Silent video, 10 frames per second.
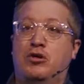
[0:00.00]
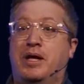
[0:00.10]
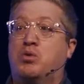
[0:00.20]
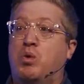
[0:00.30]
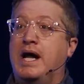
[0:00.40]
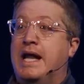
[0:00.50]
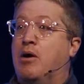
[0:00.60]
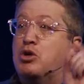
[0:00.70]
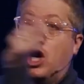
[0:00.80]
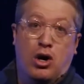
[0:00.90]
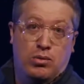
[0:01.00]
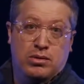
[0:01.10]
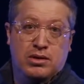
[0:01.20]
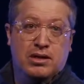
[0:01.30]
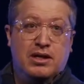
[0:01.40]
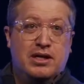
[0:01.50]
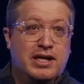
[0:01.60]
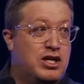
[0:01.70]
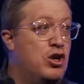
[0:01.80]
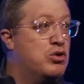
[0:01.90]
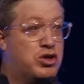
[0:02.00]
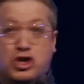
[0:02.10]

verb, like right now, go. Like, you know,